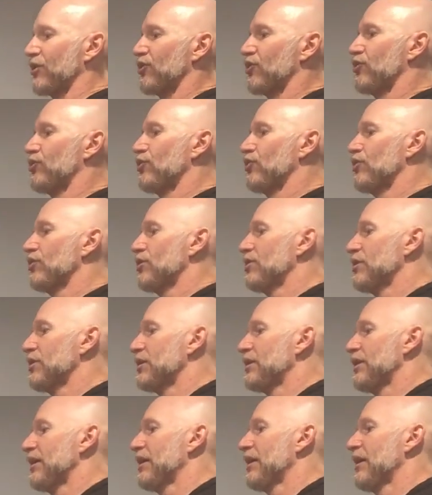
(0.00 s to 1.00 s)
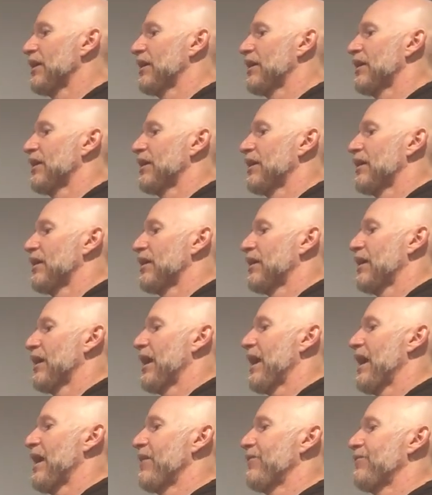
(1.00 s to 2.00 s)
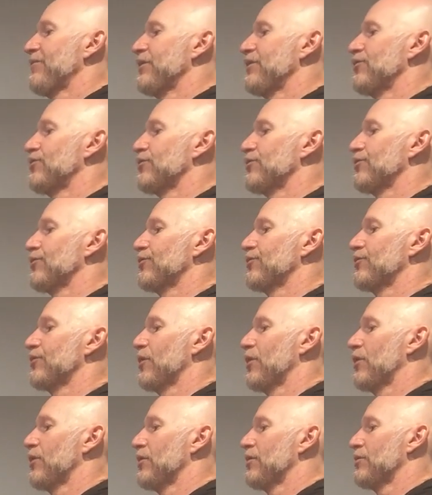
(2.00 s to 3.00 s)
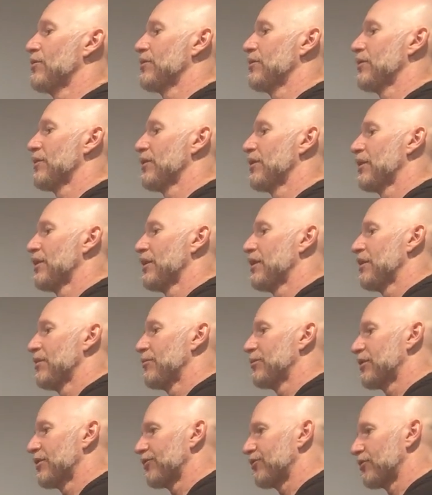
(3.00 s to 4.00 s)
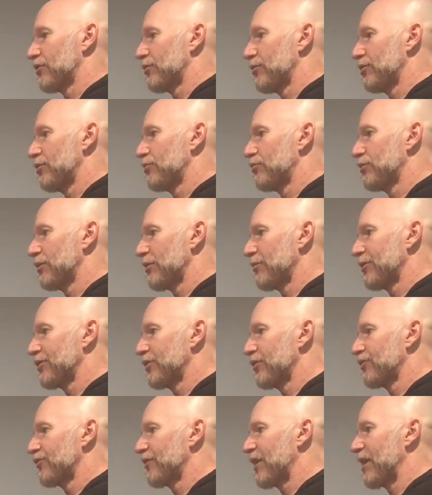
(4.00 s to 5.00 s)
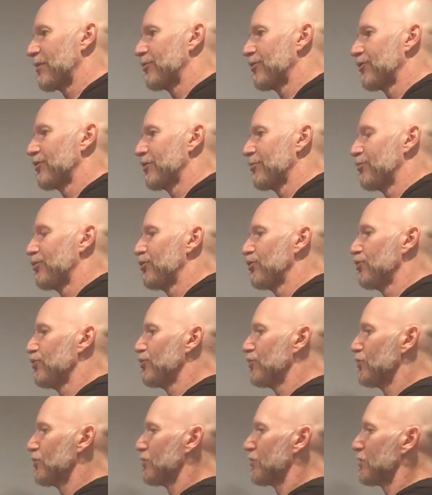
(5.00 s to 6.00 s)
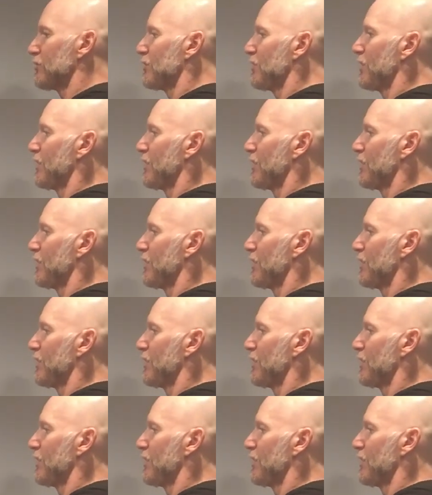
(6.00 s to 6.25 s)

a good ½ inch or so, because you really want those fibers to pull